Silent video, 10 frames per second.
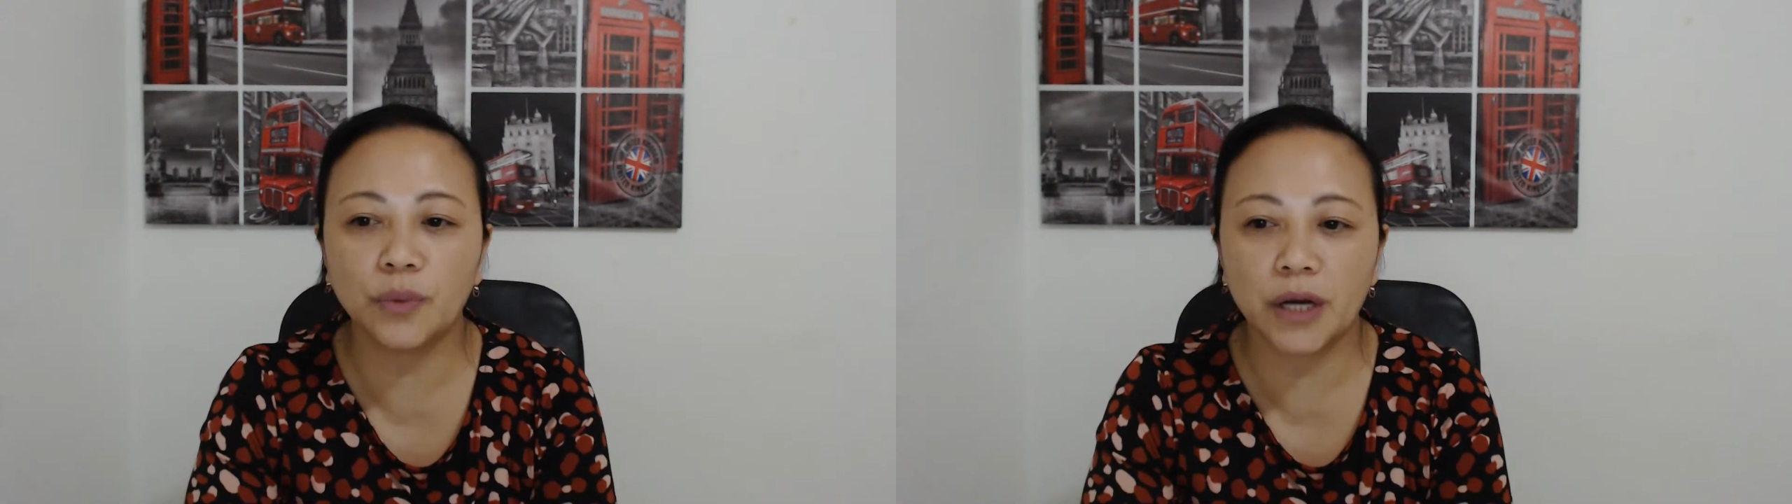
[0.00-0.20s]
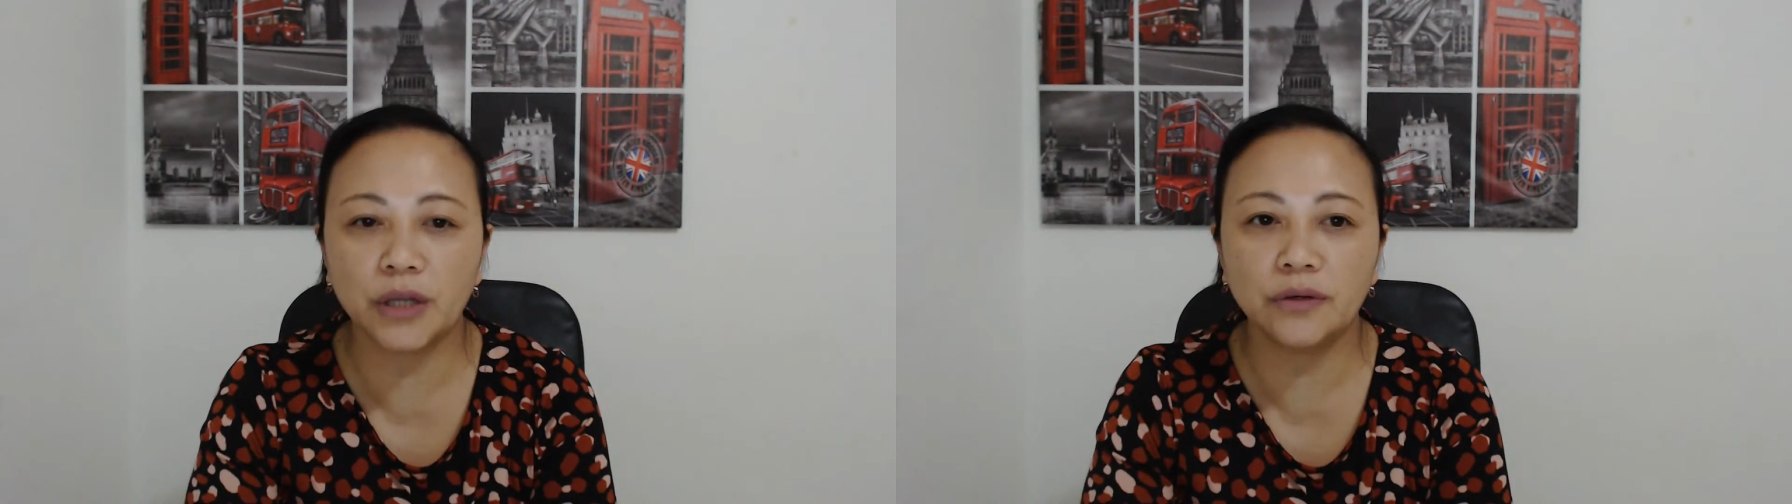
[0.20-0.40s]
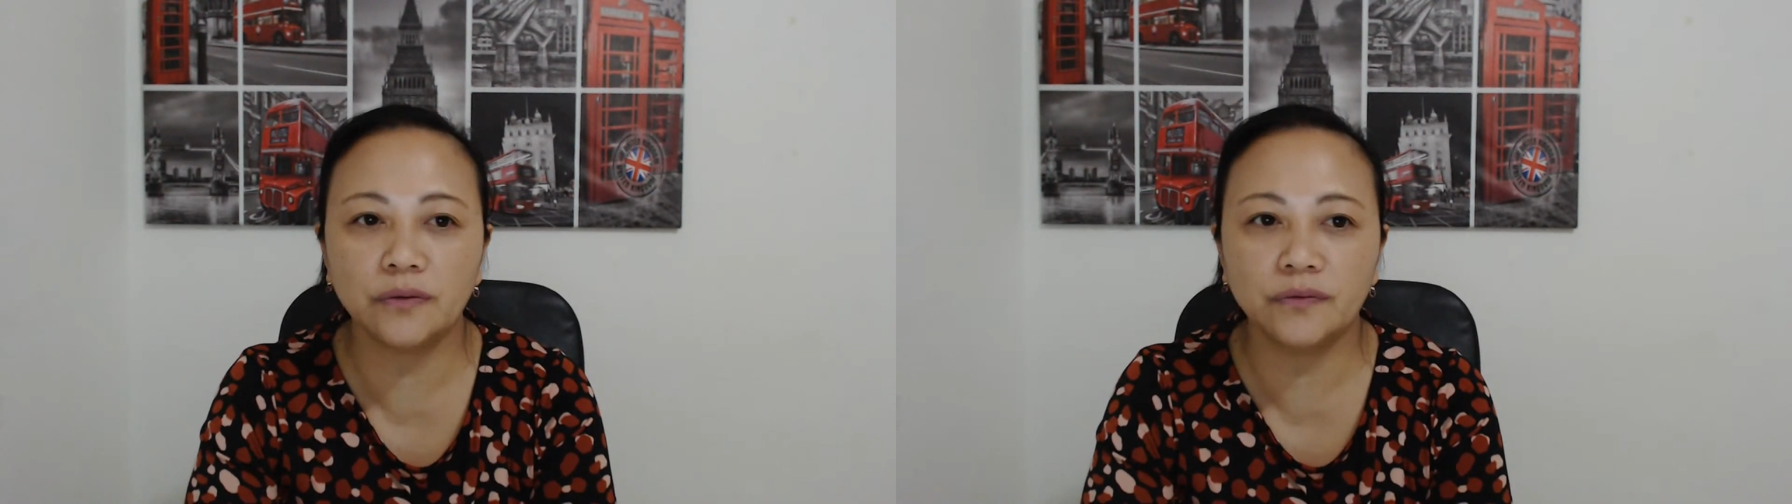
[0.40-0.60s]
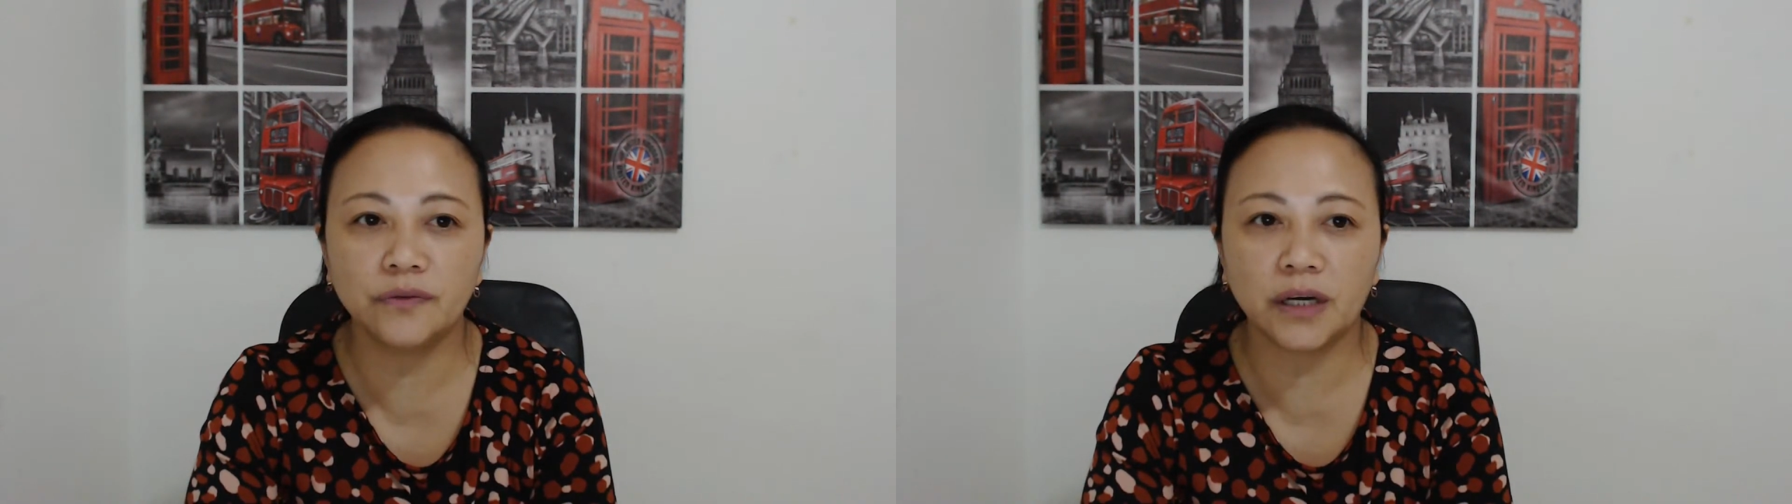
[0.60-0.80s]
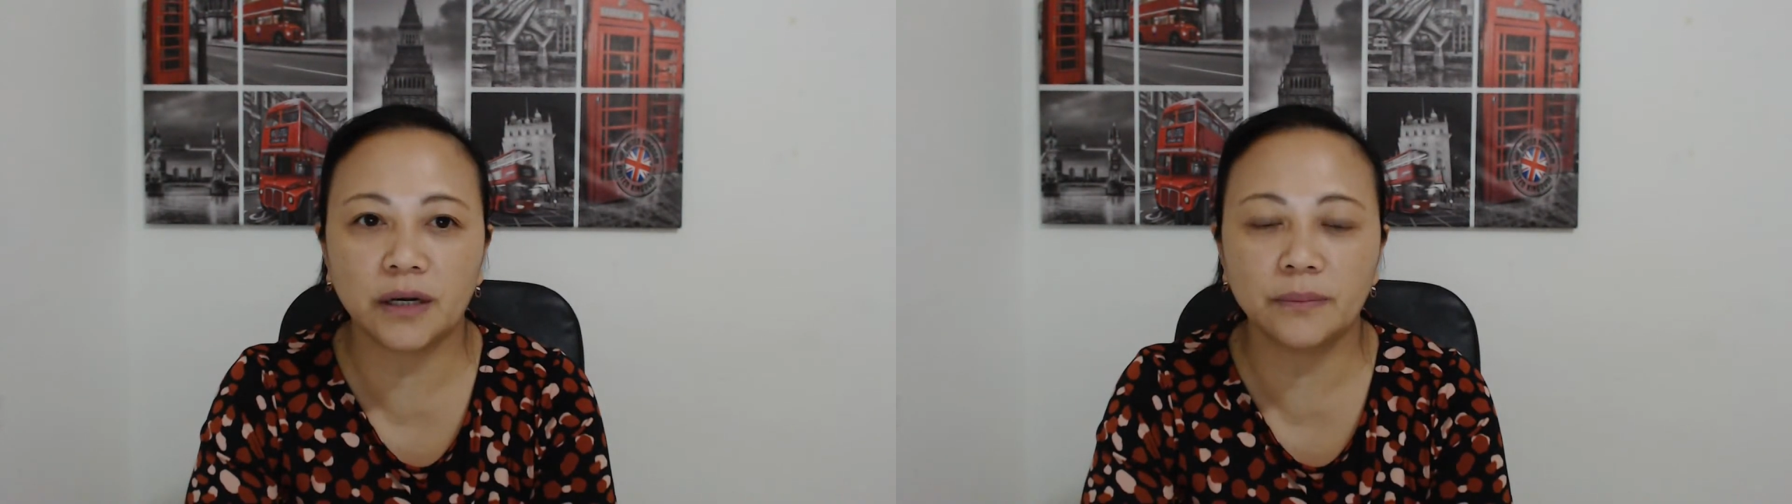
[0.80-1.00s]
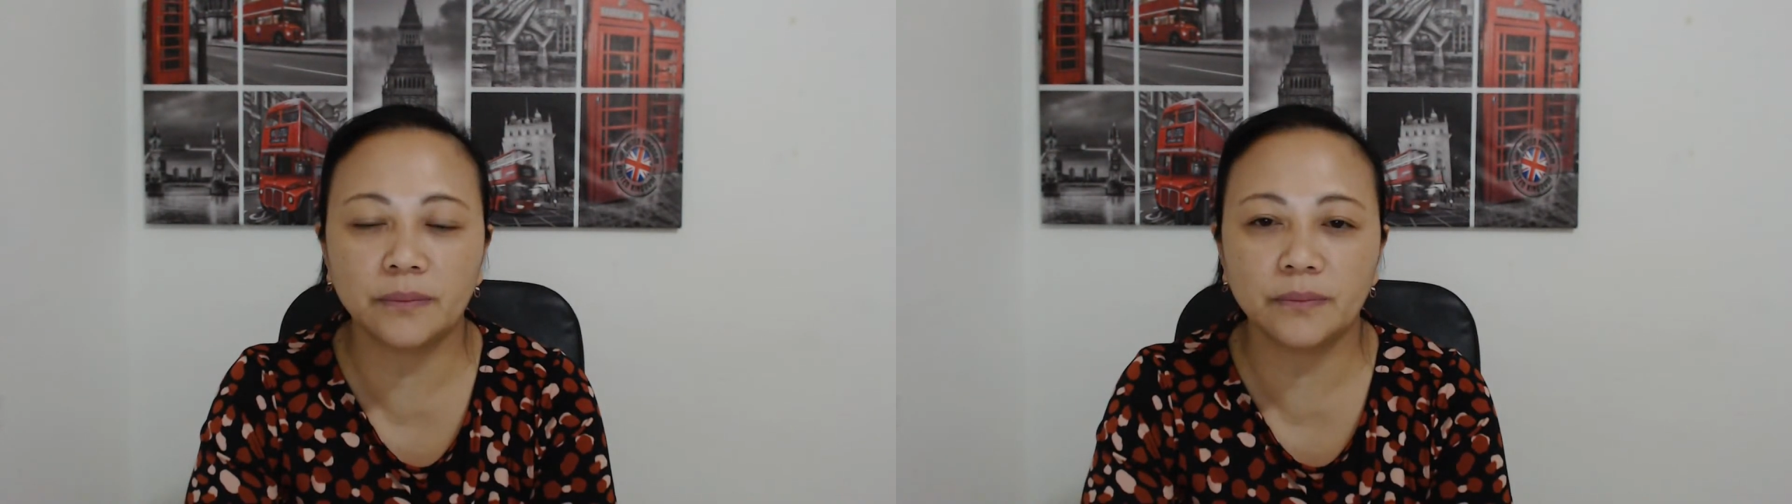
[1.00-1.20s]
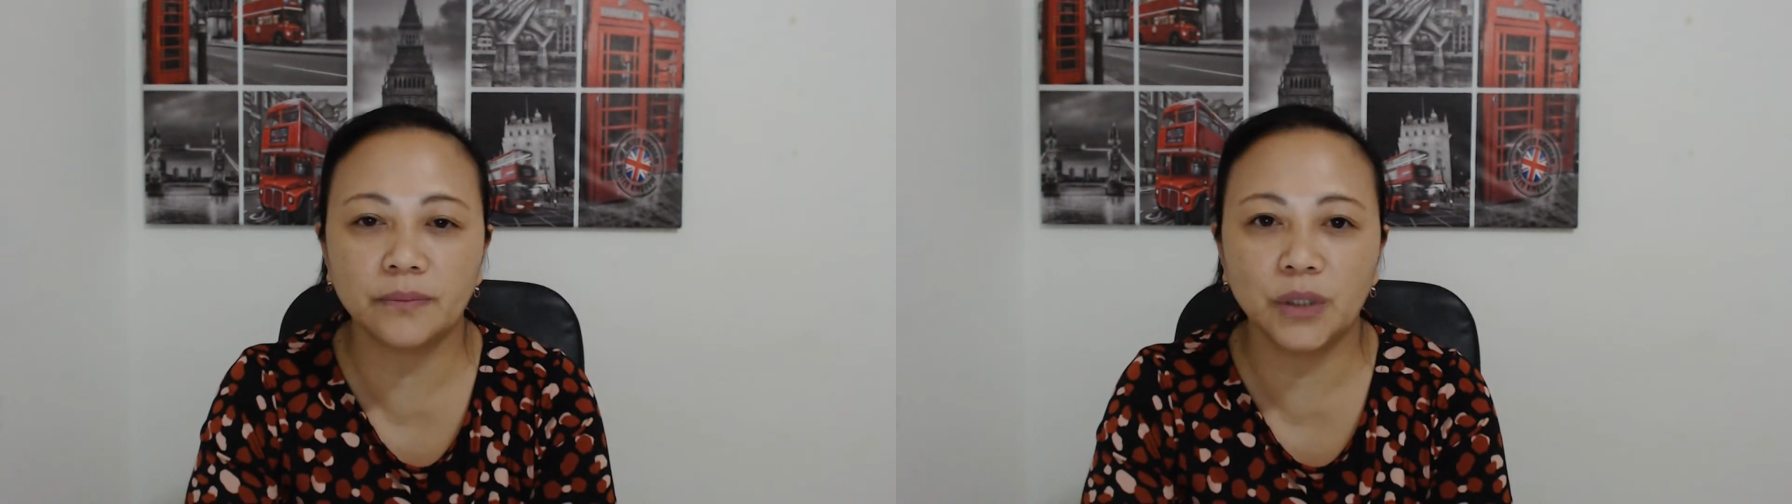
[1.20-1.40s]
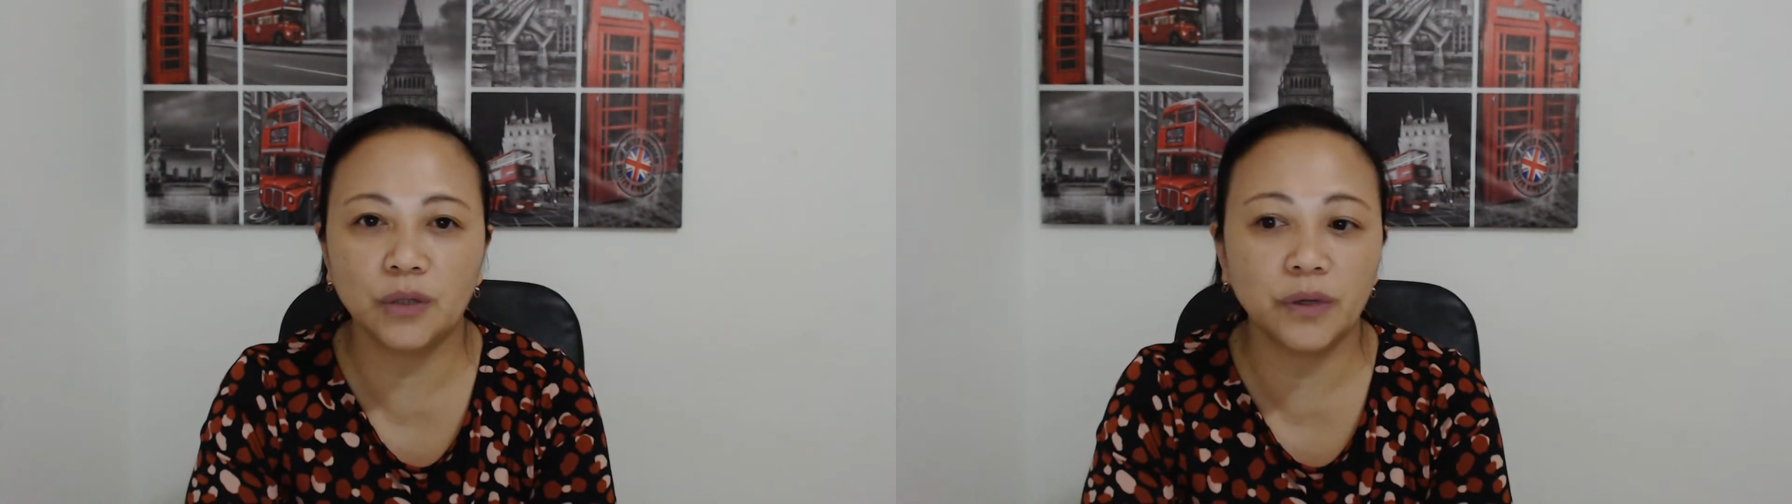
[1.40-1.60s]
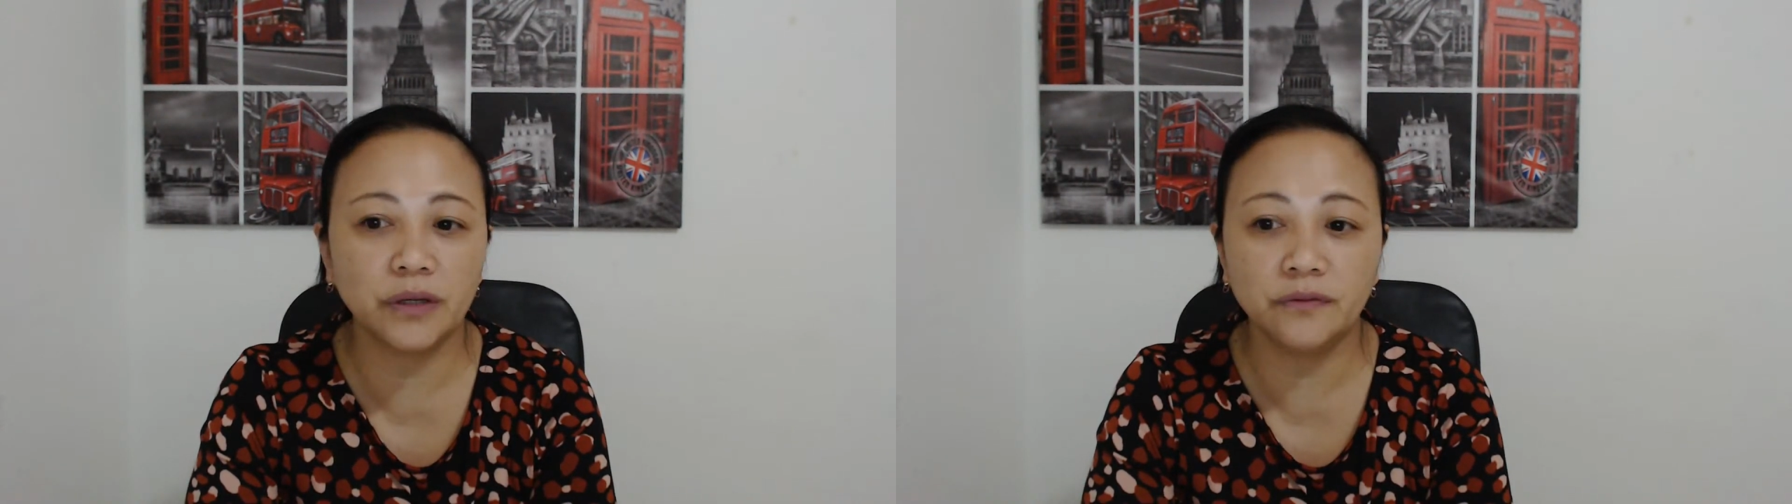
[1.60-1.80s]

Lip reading: where you where